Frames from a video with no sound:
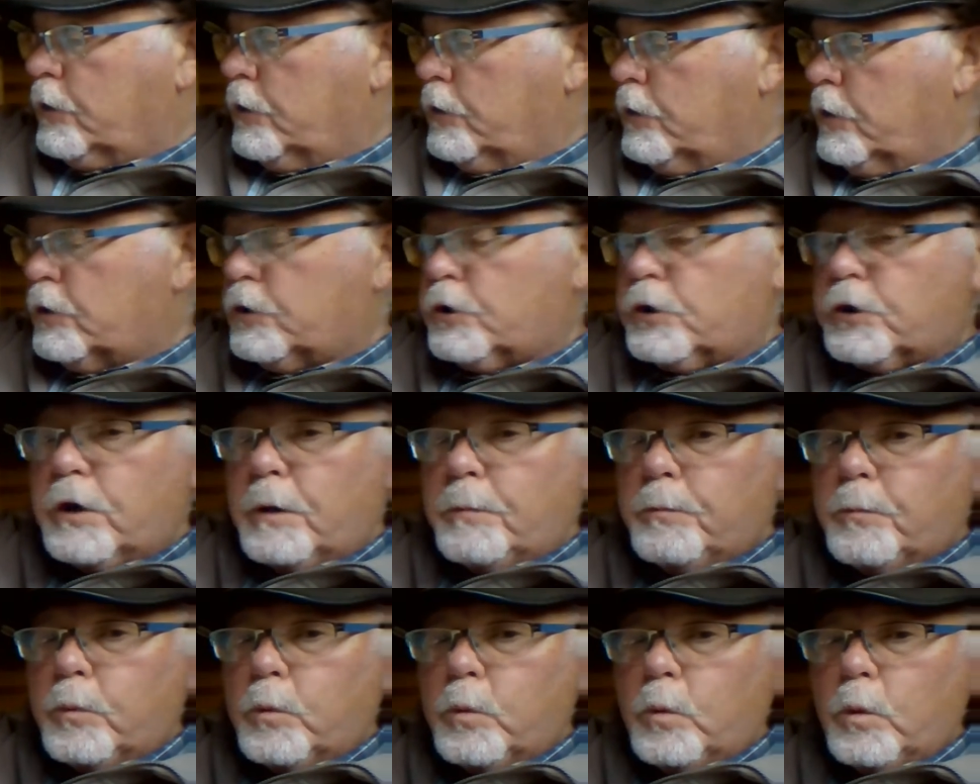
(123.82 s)
to the
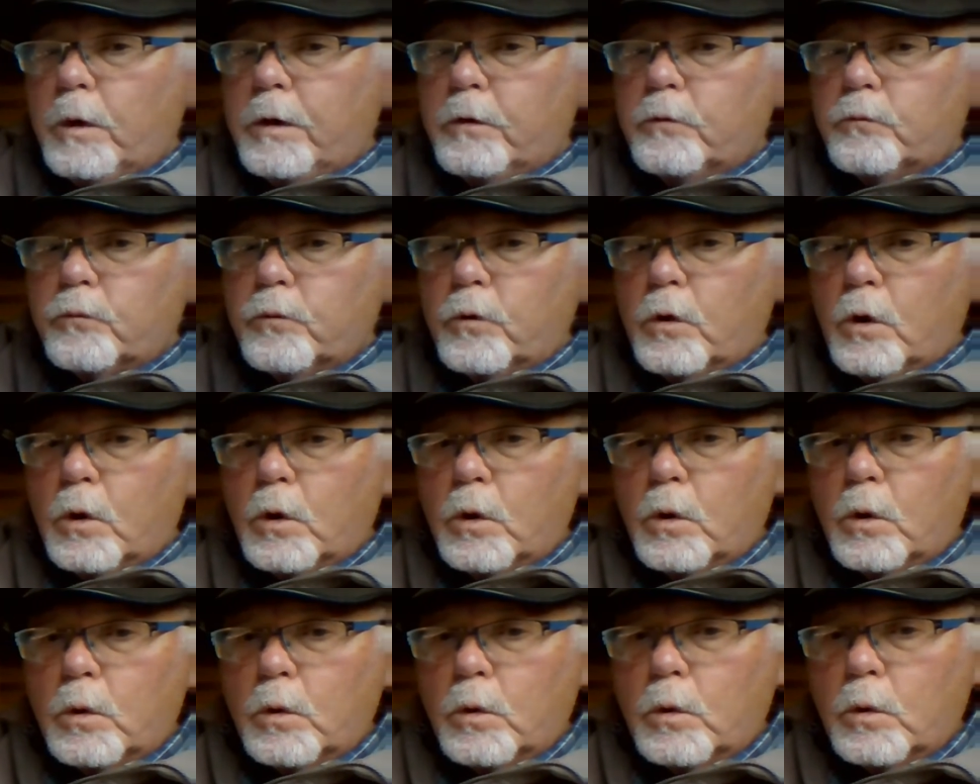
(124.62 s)
ship we
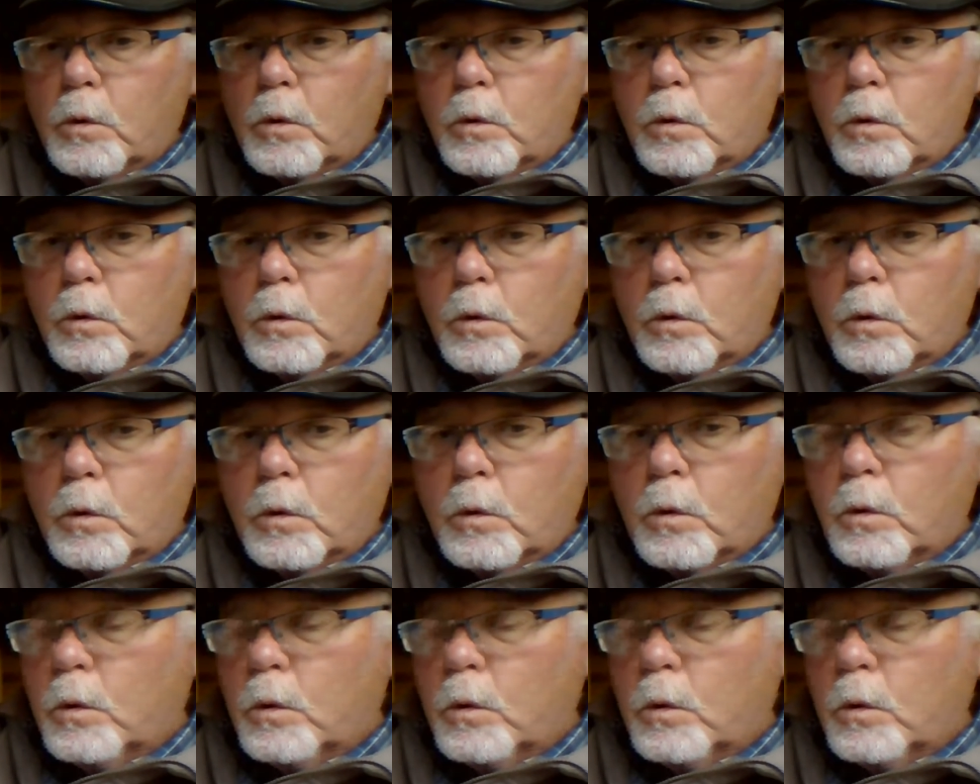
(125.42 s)
row.